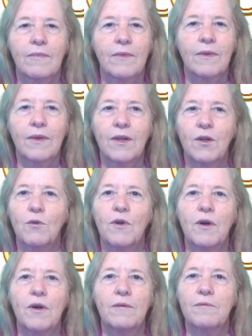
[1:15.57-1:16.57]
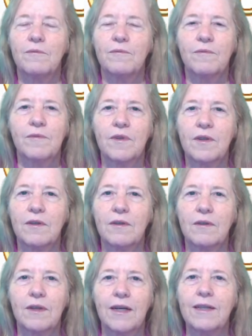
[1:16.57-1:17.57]
the
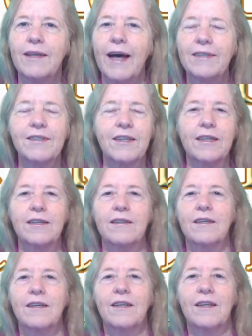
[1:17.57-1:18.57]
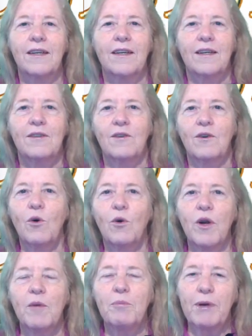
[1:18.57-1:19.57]
classic
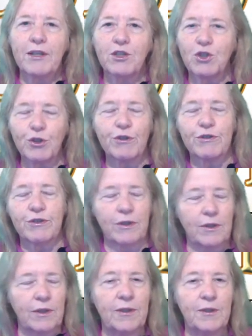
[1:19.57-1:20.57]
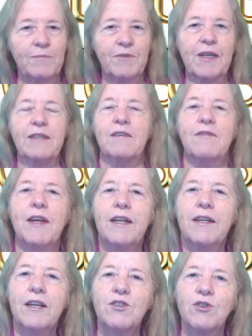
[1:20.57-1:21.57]
aura pictures, things of that
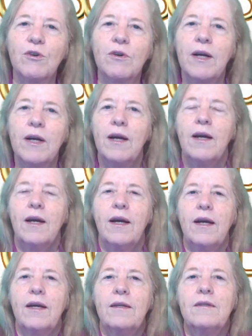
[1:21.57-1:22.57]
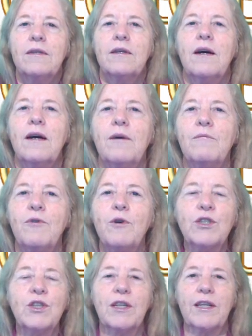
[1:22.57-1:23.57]
nature. And
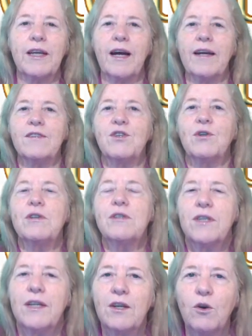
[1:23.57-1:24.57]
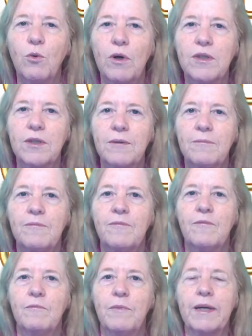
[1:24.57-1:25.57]
fortunately, I started studying
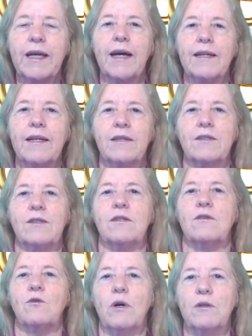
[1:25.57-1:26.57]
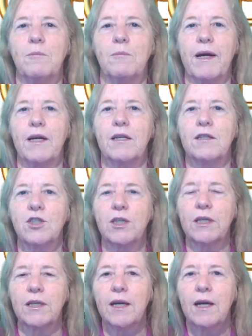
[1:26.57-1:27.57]
quantum mechanics and quantum
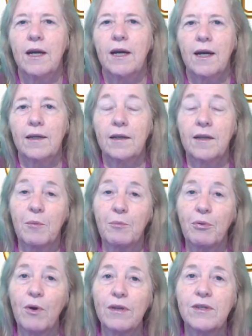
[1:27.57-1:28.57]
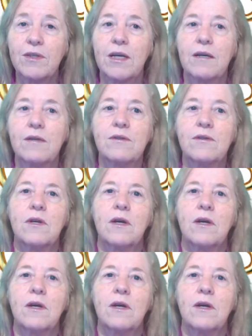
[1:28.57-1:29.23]
biology, and in that process,